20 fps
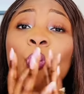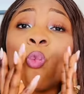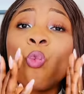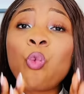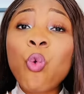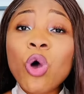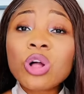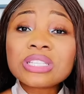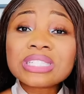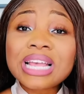
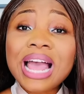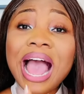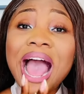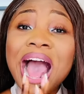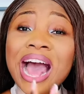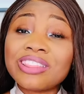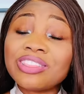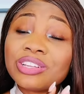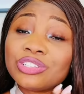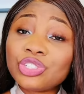What
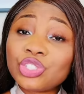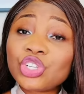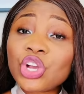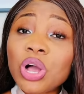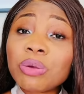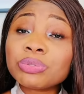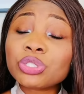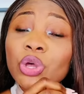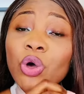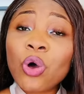are the
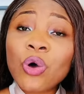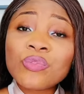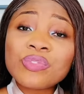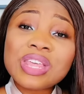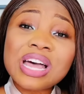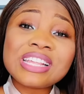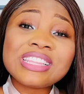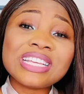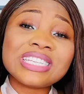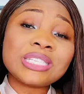jobs
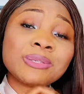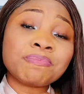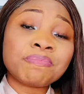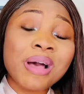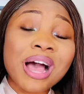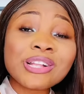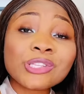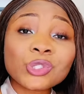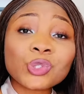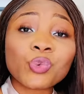under this
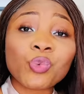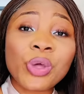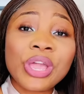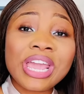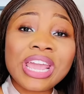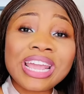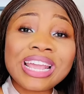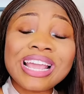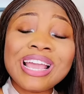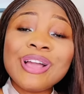
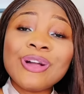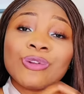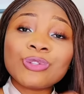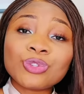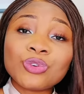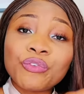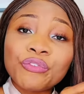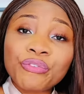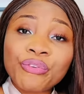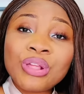pathway
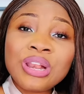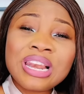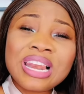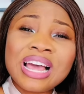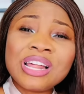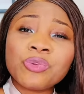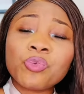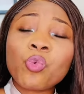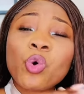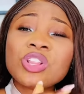to
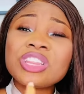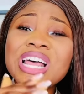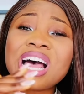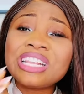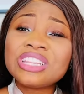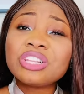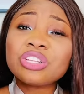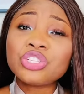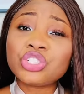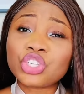Finland? What
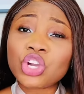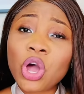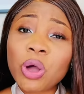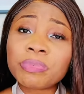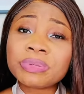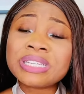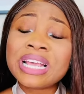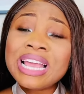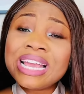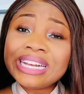are the
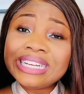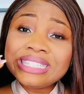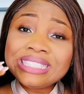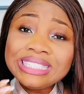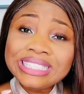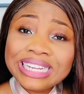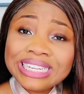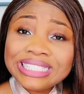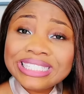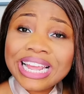jobs
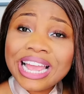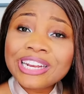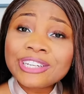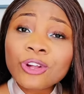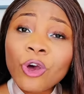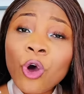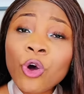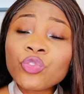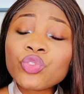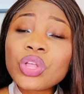
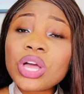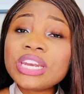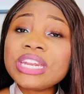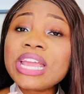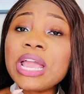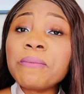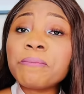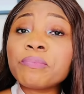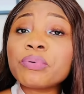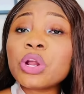needed under
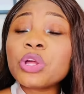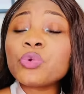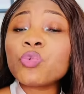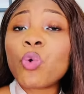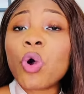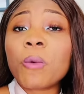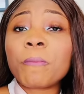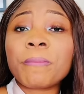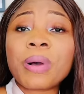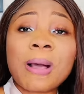the employed
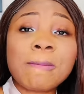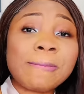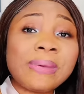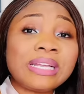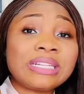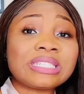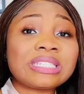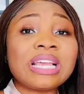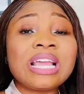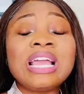work
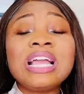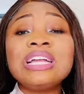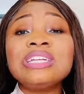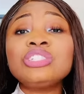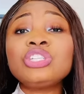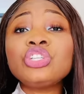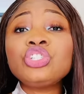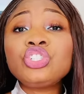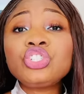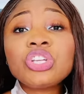permit?
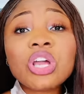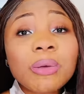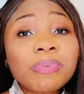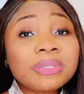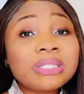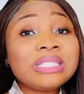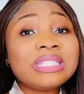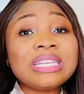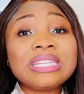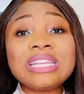The
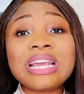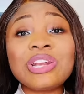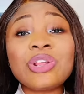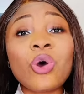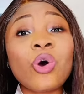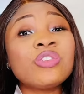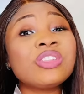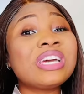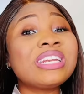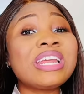jobs
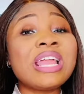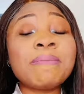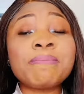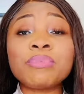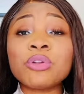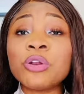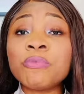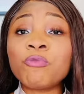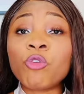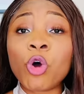needed under the
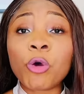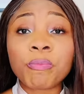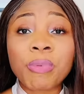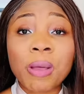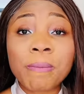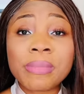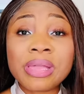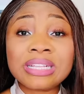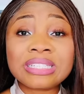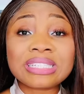employed work
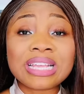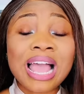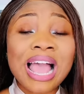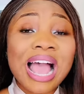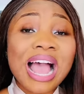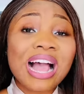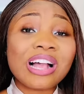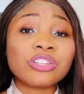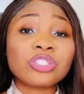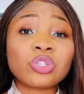permit
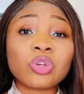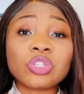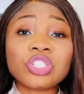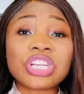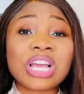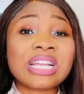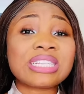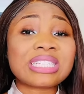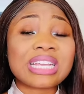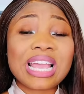are
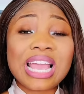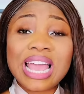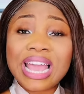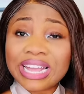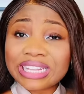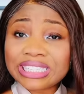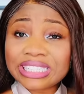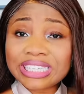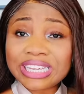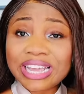such as
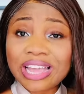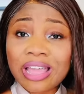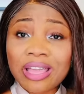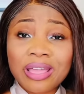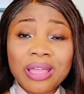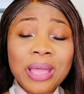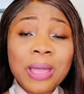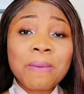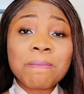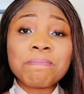
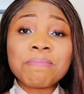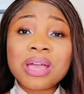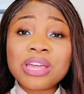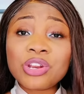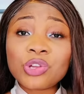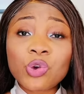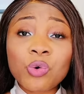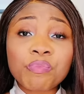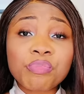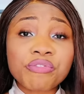healthcare,
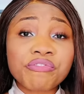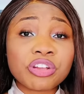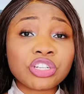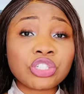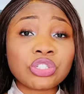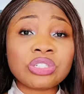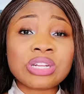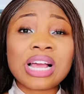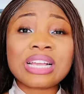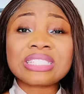medical
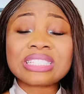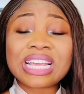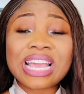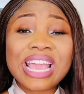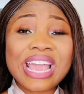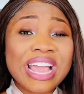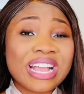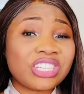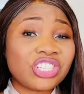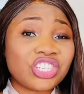professionals,
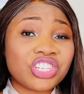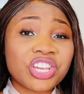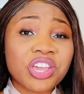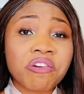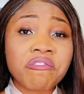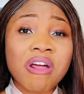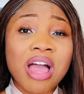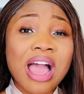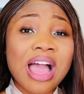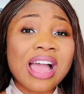aged
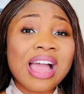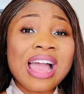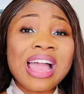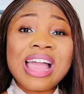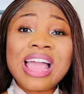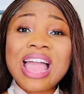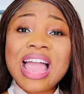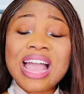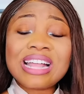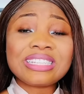carer,
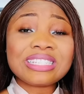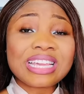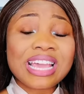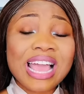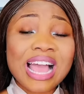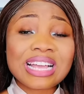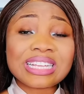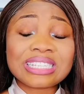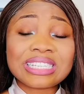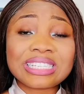
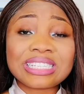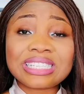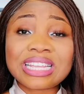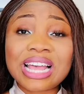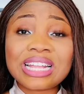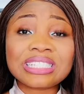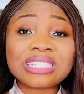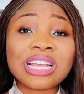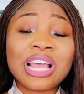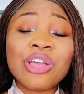healthcare
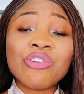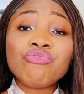assistant,